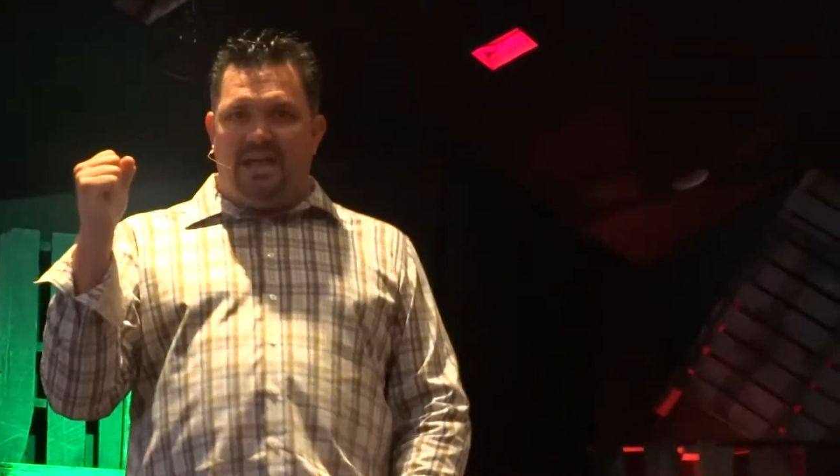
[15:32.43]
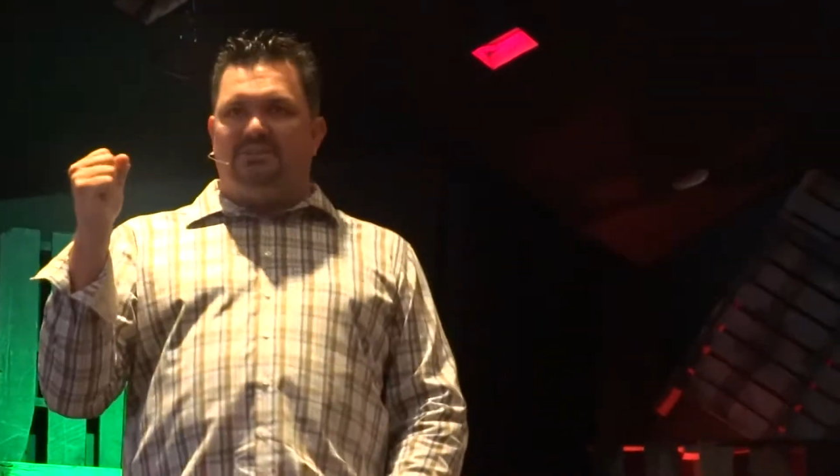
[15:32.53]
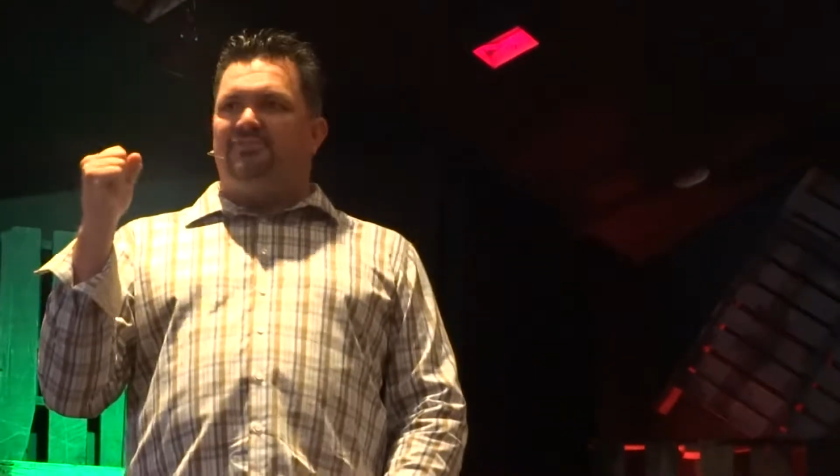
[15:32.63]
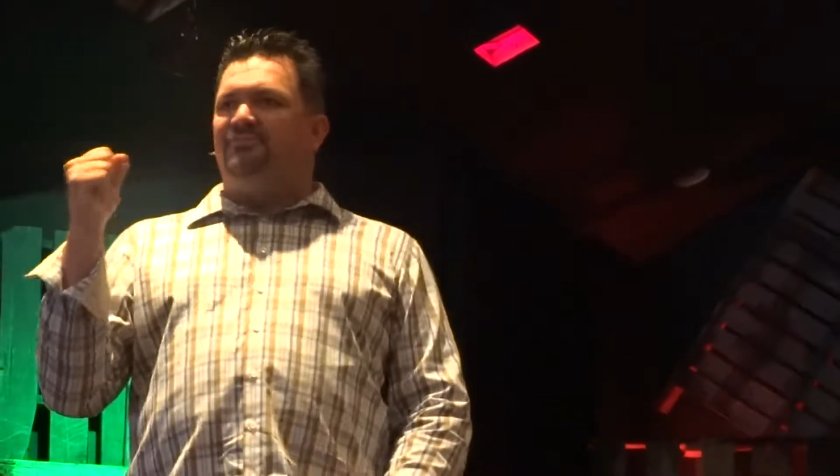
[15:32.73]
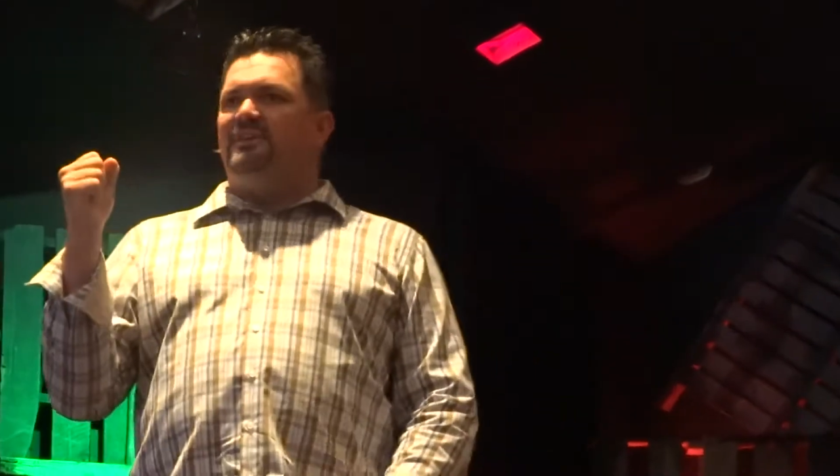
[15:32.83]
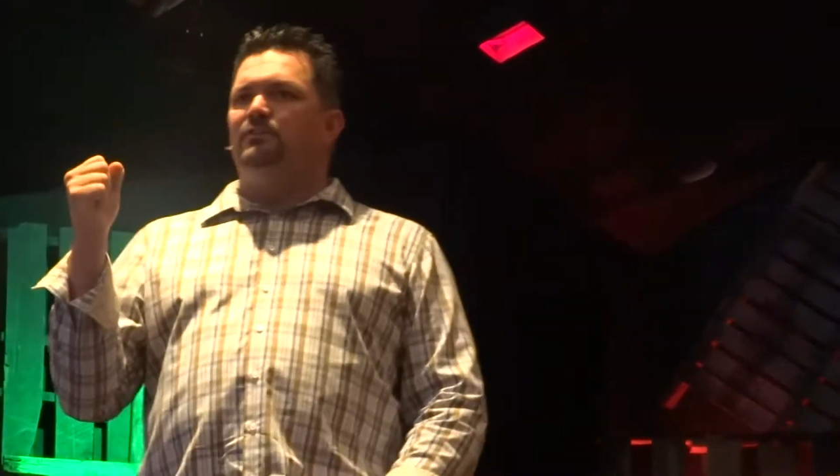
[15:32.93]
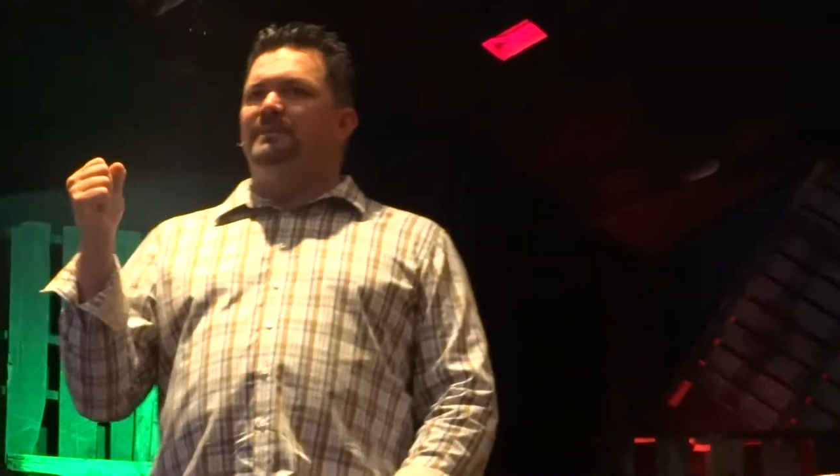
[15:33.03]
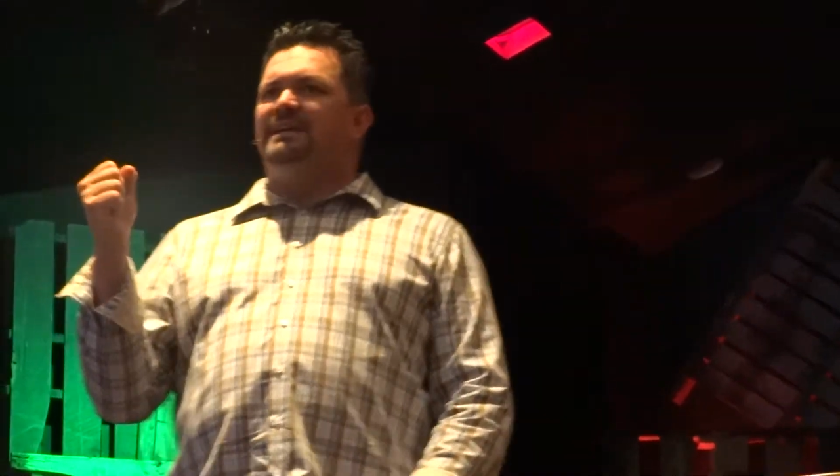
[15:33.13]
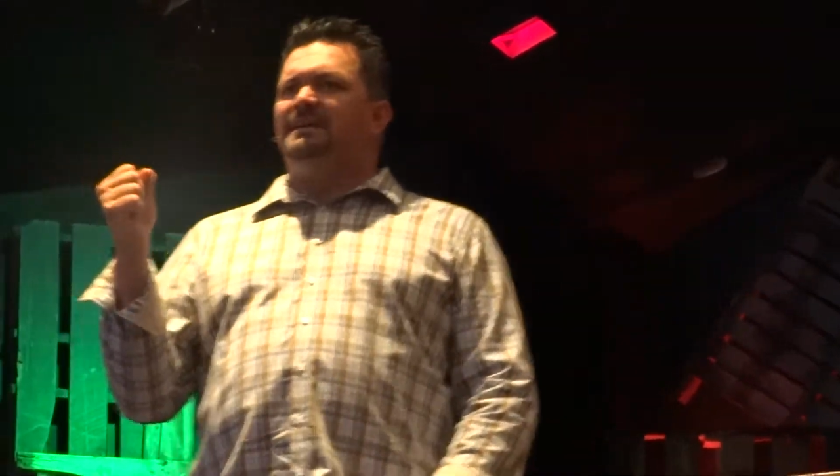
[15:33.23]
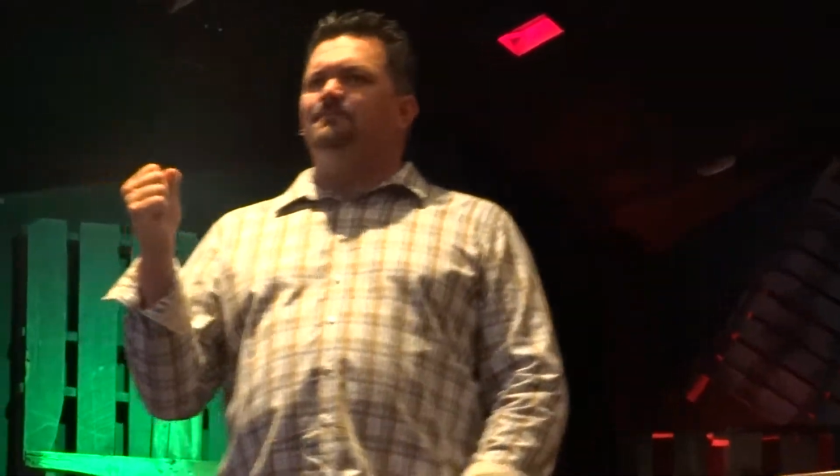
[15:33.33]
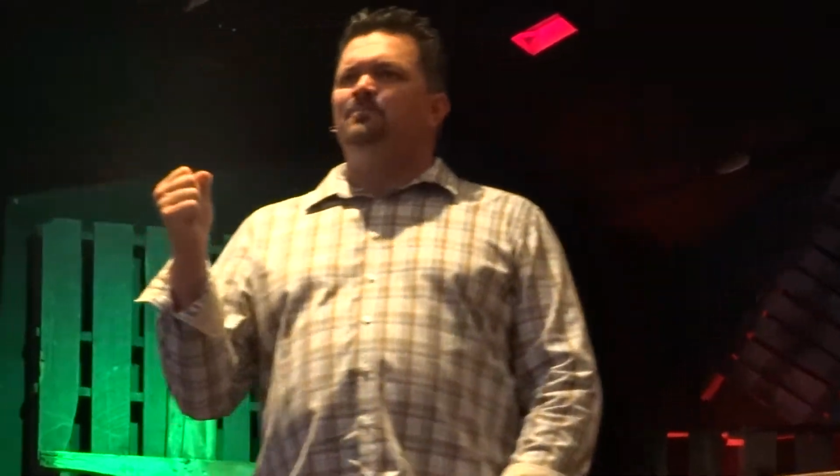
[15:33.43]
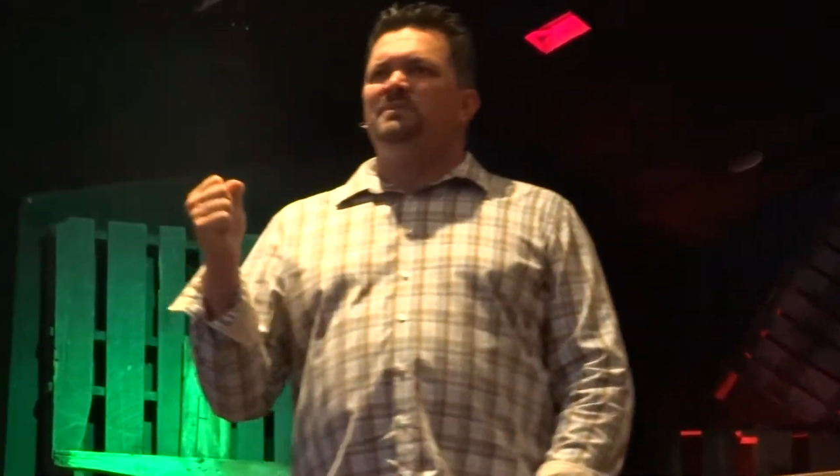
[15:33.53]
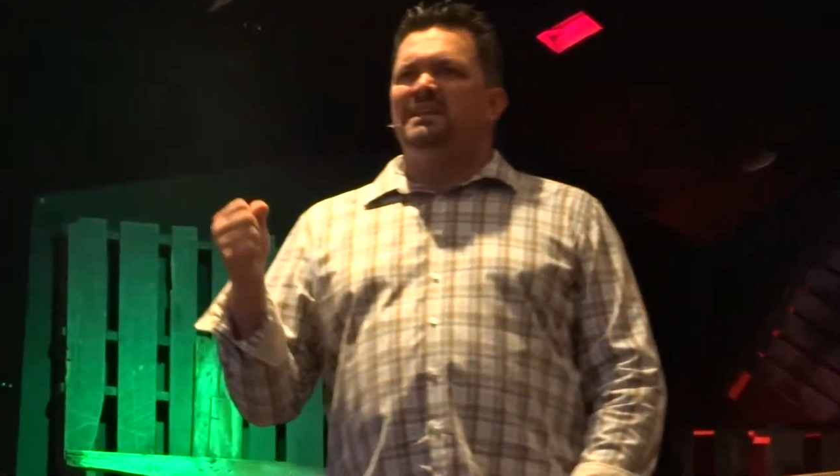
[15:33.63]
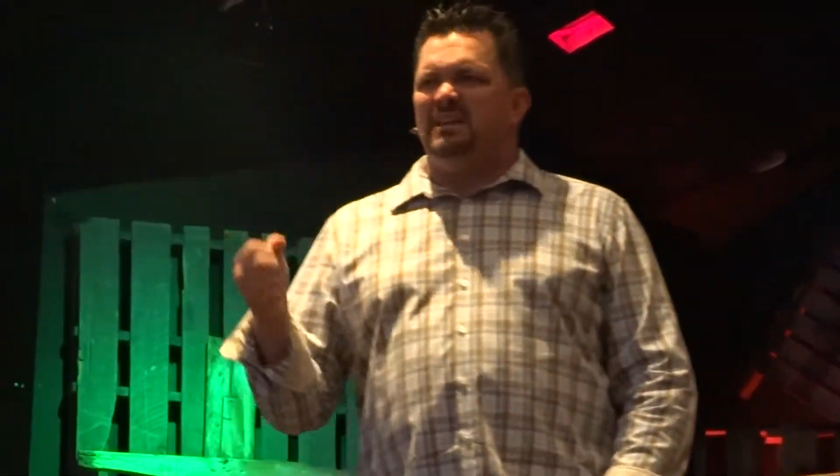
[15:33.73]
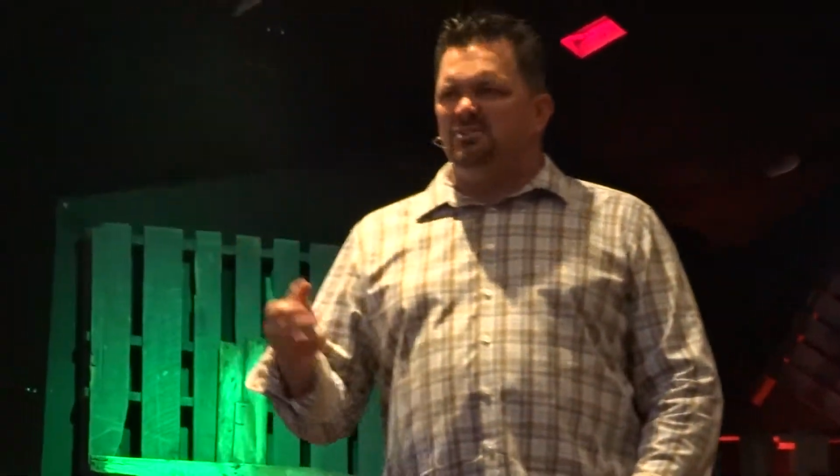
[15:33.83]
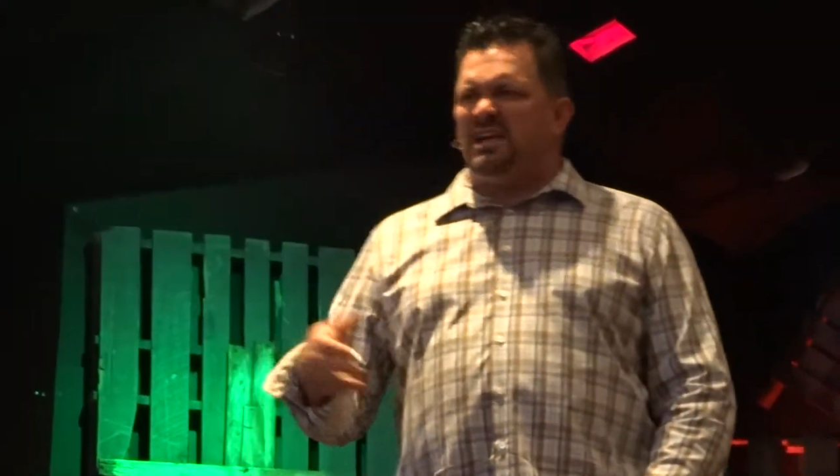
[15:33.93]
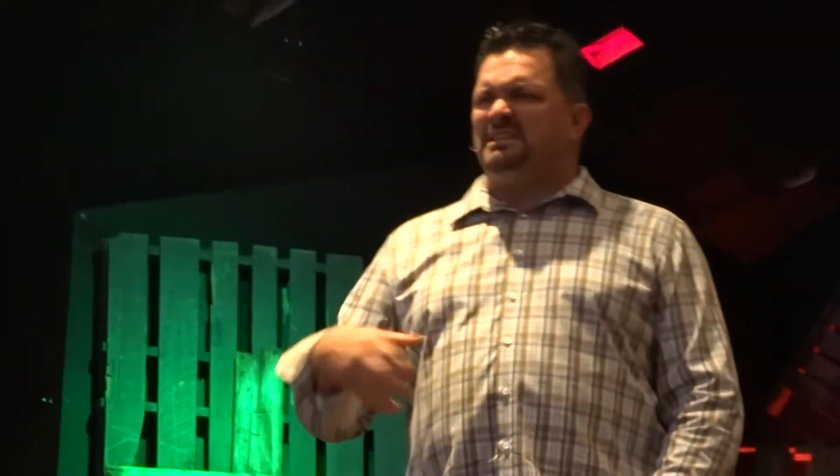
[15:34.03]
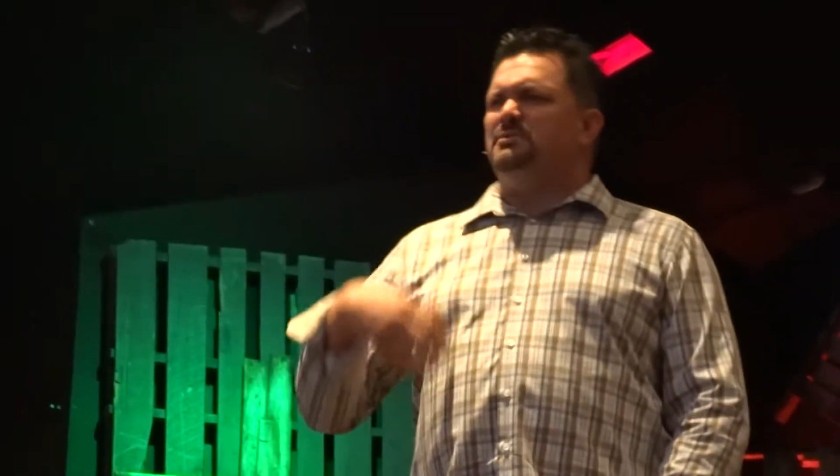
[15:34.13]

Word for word: God to fill me, it was like